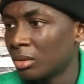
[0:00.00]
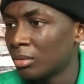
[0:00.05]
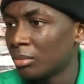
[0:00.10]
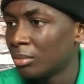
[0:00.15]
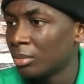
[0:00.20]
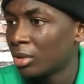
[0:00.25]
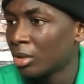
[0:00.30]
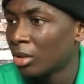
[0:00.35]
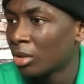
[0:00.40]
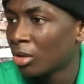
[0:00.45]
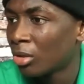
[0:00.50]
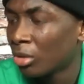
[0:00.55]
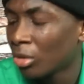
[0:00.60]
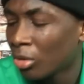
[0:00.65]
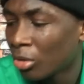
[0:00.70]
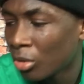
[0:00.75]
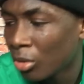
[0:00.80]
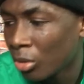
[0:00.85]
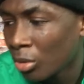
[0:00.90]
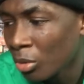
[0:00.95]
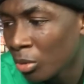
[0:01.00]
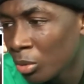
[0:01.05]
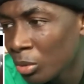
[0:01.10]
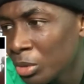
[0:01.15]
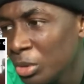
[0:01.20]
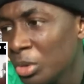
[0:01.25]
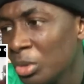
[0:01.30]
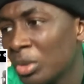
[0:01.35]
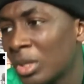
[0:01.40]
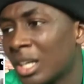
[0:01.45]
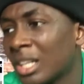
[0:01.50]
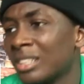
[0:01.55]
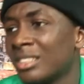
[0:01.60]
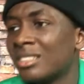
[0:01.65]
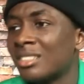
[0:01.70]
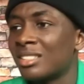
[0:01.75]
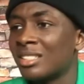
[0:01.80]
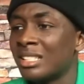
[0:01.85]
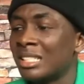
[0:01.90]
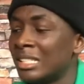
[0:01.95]
Bro, you can
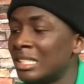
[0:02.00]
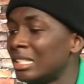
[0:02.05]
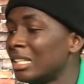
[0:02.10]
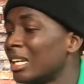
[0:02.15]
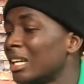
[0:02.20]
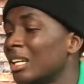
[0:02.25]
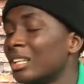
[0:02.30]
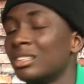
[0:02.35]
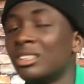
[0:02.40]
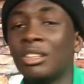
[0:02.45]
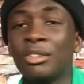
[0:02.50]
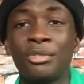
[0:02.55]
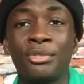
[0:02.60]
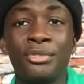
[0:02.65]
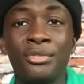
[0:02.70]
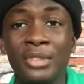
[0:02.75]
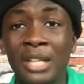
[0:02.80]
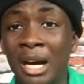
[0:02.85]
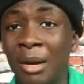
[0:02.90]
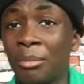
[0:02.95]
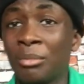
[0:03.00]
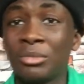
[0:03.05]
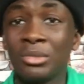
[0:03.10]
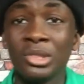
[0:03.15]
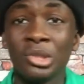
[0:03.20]
see the um,